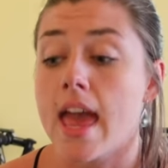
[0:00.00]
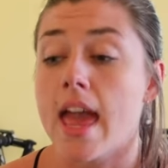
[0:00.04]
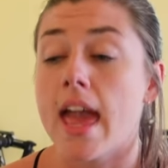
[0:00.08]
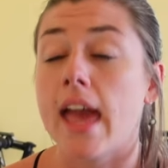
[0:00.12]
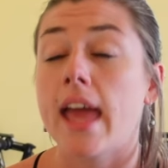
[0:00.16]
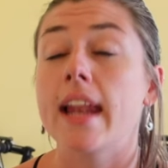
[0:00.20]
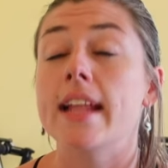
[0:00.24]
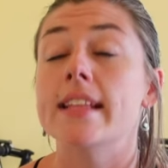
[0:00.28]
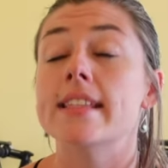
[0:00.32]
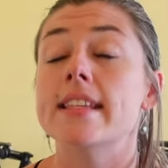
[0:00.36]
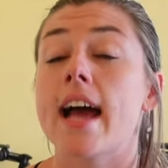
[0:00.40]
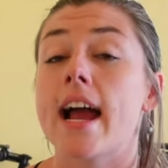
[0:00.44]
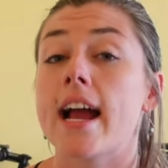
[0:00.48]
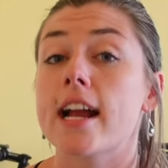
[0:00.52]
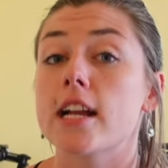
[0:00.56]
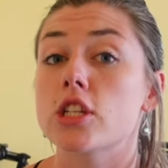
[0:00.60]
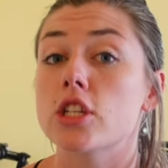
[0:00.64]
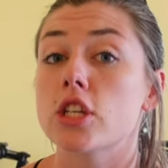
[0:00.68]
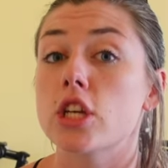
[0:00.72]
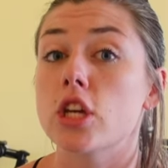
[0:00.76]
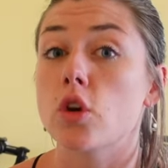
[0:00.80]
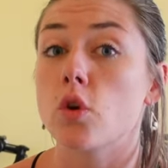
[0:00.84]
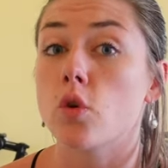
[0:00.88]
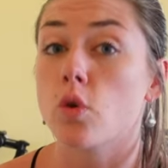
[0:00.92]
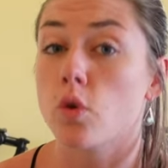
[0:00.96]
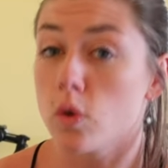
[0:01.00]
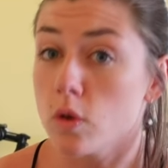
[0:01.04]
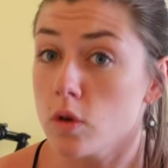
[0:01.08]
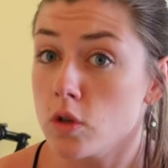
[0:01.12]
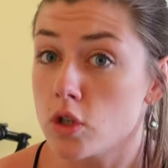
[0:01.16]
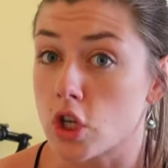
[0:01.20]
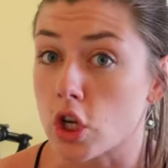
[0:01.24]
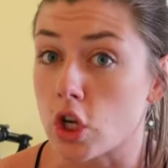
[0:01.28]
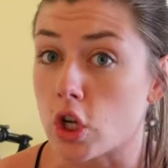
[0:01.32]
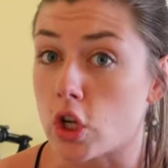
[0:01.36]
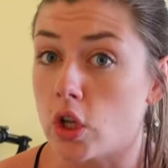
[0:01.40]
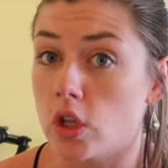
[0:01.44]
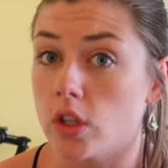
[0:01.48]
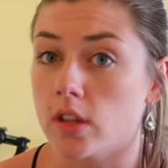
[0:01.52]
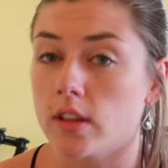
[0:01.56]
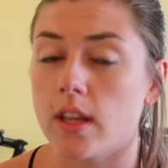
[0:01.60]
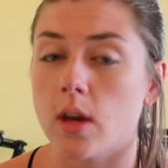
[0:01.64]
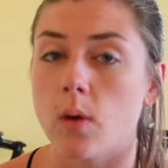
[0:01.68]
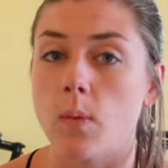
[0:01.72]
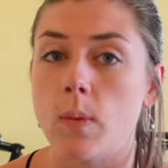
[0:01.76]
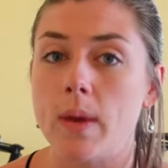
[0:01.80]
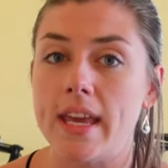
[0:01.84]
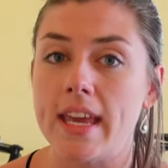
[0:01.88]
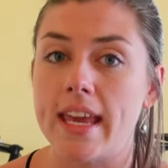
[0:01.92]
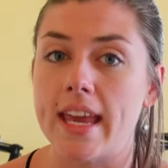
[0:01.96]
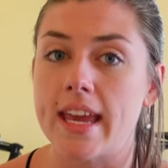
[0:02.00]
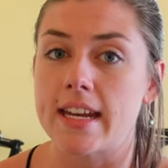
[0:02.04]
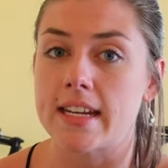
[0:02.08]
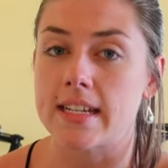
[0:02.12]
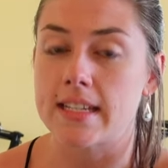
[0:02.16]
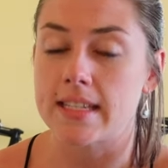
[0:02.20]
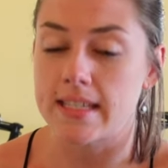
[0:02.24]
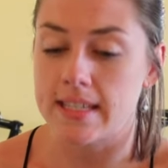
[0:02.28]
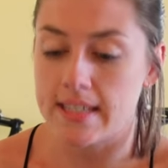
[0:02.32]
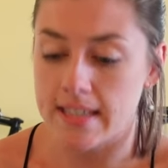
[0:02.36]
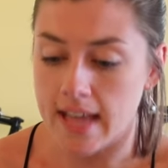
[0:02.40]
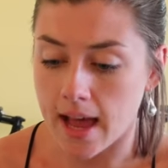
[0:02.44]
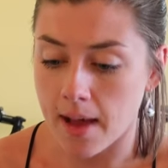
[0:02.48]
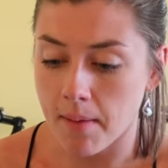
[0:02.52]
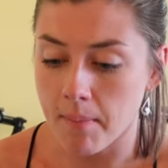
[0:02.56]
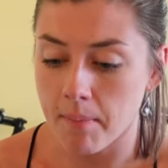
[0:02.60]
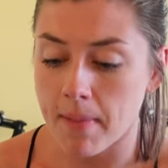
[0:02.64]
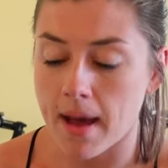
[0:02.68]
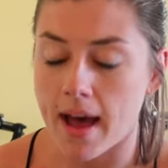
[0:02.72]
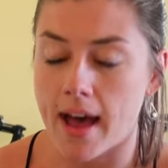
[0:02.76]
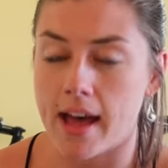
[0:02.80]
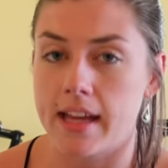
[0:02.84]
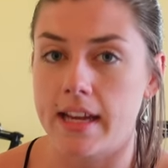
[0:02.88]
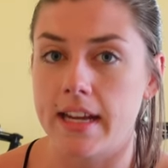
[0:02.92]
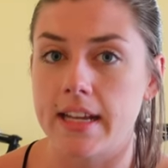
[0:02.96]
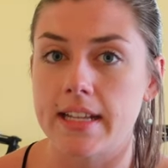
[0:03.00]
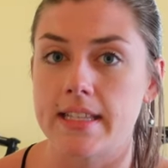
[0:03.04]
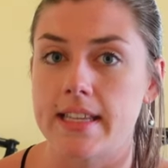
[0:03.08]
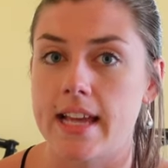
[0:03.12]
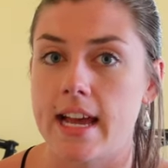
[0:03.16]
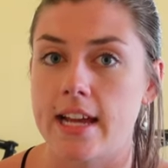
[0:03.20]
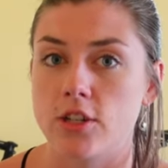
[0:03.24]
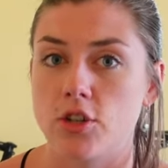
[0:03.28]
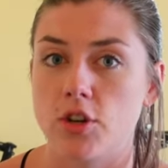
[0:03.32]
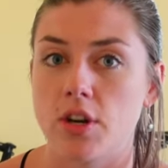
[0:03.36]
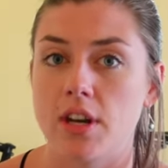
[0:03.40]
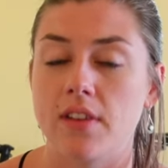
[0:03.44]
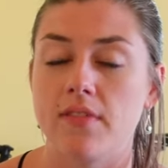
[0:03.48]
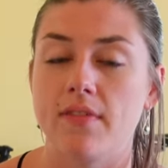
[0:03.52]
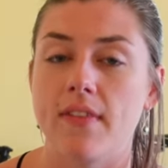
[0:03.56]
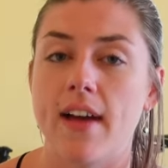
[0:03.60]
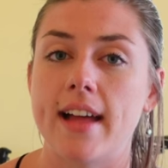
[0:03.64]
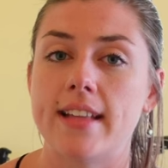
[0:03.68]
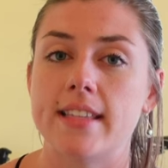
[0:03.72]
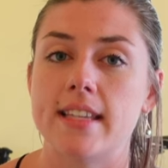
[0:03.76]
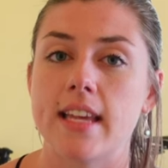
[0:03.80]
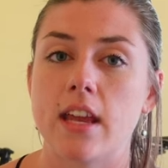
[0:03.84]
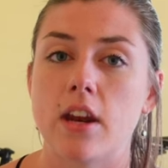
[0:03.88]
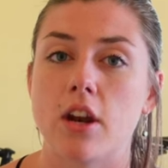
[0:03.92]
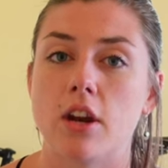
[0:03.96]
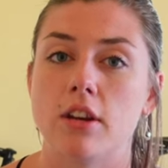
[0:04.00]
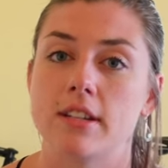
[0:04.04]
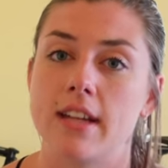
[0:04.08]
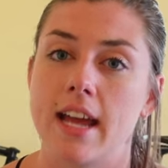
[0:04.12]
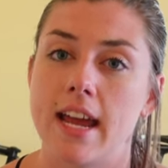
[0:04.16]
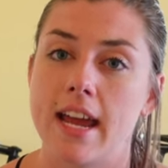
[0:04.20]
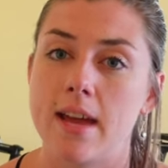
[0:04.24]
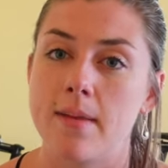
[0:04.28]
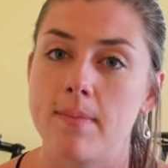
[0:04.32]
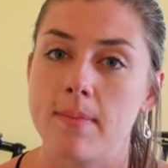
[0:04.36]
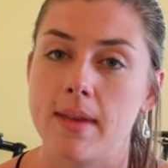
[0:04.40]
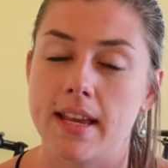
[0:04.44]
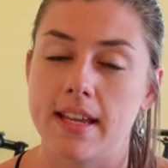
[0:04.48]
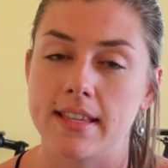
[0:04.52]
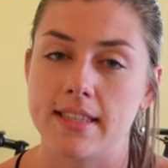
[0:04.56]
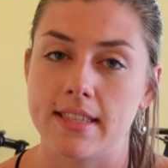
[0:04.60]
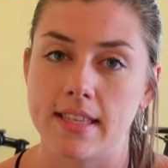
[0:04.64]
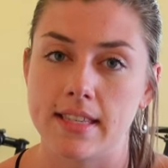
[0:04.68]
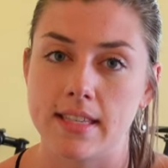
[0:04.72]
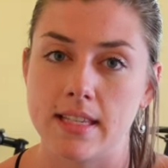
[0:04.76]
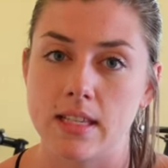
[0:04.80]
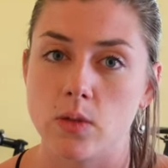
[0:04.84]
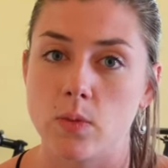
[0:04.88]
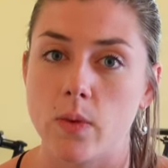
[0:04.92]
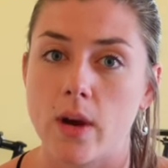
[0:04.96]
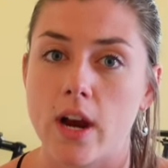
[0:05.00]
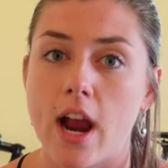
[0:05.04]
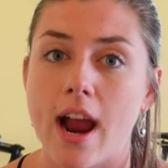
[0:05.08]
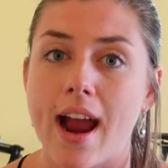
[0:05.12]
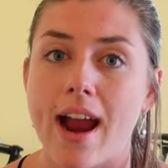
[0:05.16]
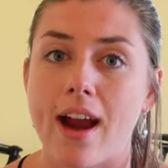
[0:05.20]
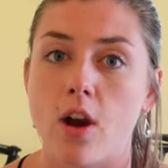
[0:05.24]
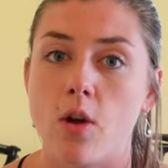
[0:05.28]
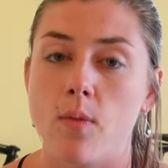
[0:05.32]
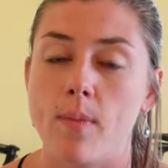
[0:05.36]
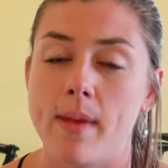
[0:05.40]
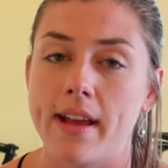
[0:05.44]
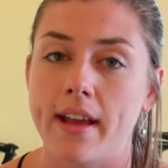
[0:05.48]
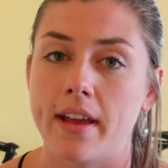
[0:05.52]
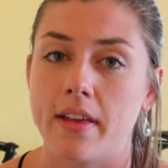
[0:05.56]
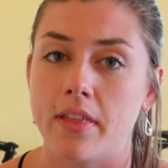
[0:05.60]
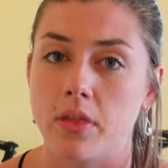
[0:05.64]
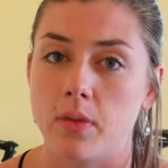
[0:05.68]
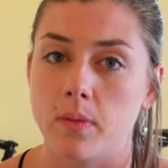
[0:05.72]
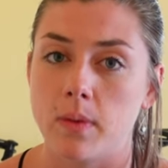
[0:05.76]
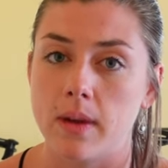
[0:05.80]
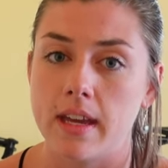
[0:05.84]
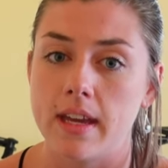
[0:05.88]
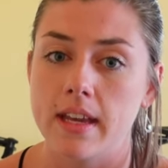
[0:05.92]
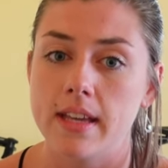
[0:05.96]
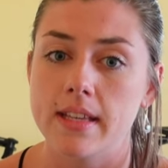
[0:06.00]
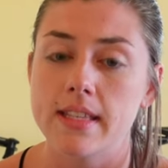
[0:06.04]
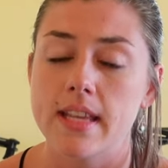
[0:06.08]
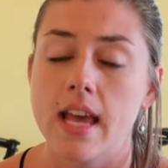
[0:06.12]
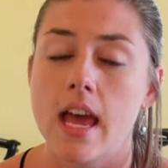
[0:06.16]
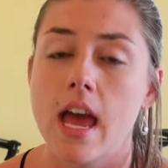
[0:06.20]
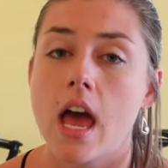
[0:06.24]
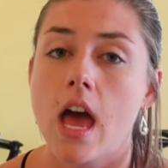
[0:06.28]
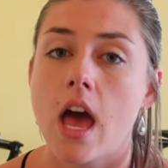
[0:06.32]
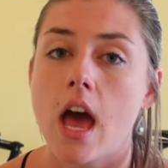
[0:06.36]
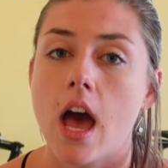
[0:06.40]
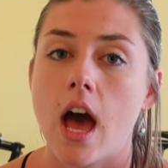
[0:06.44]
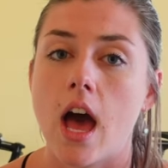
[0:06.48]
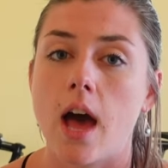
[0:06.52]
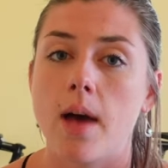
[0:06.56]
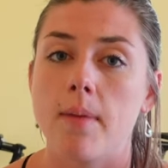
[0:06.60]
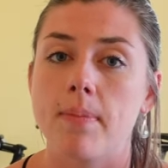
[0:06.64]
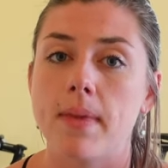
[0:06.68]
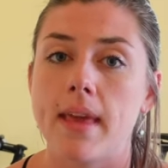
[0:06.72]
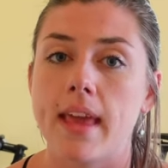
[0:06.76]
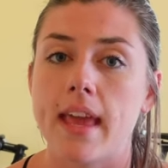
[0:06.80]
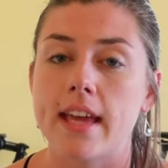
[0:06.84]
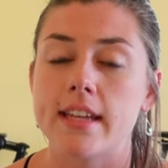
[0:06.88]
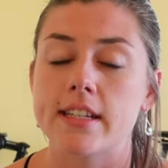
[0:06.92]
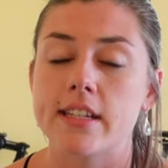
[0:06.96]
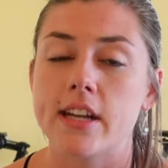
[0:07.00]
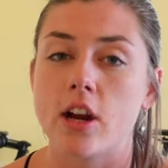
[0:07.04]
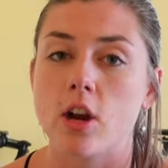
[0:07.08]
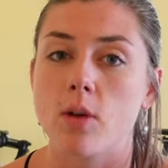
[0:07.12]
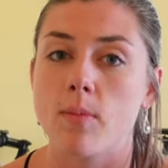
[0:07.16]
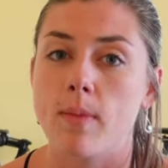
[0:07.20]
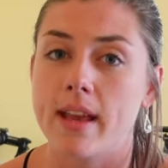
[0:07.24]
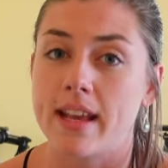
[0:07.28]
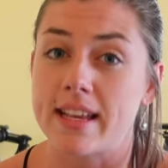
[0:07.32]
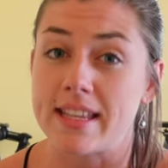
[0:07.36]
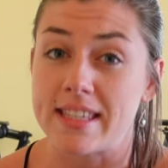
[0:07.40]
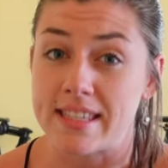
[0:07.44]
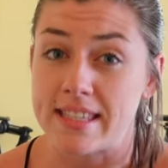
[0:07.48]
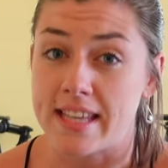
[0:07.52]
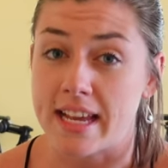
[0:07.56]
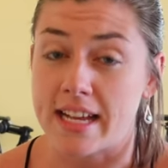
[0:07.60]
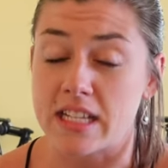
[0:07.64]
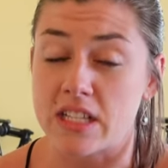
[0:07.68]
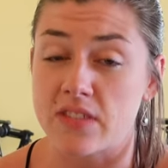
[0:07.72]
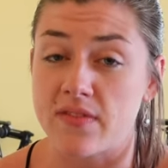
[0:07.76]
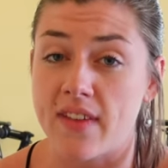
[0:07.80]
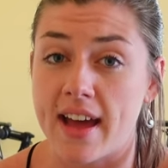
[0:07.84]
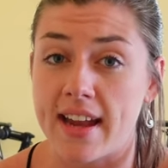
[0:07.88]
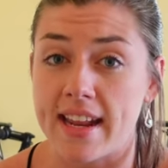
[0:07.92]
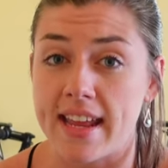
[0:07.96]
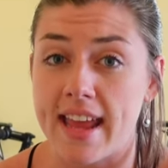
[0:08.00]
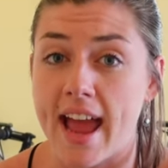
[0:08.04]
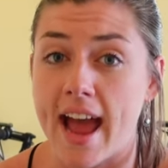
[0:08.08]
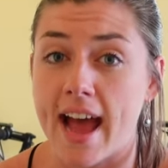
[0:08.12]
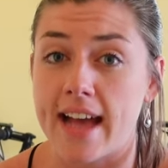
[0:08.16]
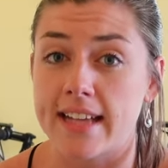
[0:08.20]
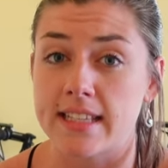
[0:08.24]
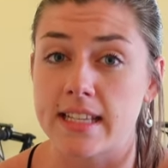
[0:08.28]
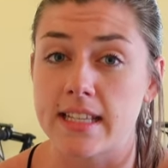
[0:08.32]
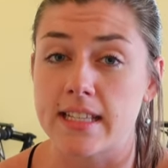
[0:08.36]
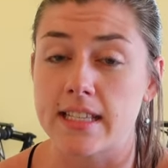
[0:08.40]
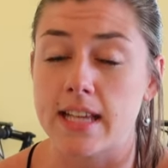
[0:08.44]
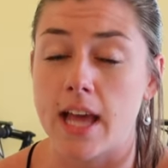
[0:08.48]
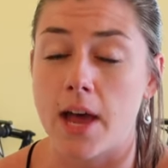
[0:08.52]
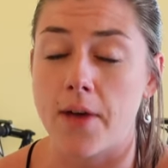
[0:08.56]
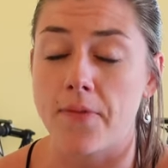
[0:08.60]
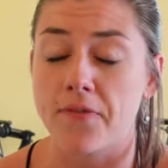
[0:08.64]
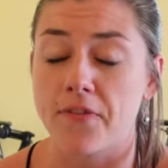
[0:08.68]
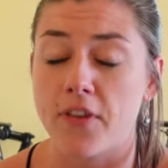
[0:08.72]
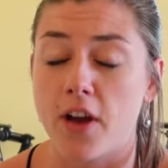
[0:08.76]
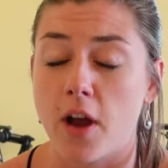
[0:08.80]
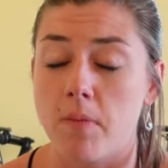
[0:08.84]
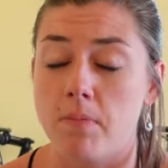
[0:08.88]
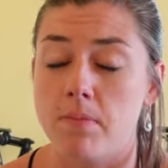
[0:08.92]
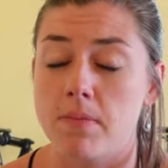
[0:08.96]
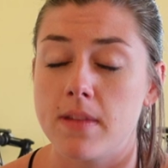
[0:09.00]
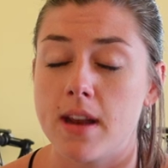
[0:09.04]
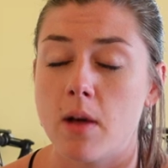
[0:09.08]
And it's actually crucial that we get some polyunsaturated fats in our diet because this is where our omega-3s and our omega-6 fatty acids come from.